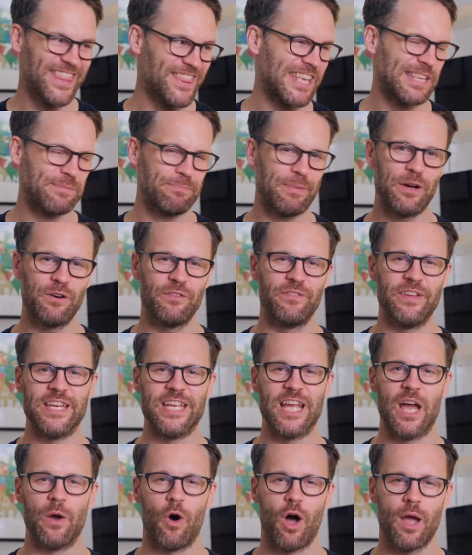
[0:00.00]
this build
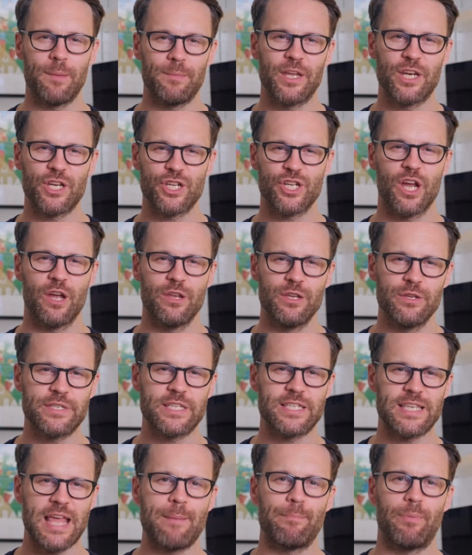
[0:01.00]
video, I'm gonna show you
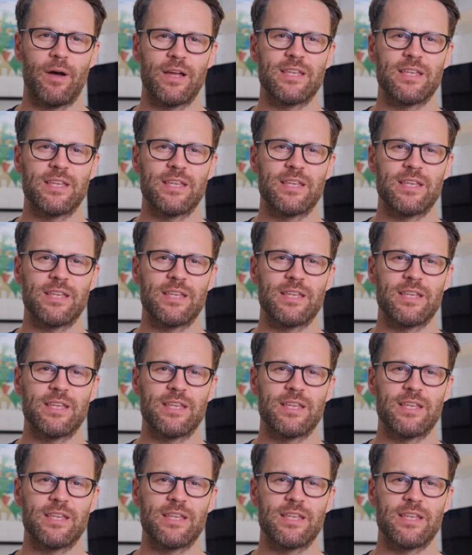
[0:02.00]
step by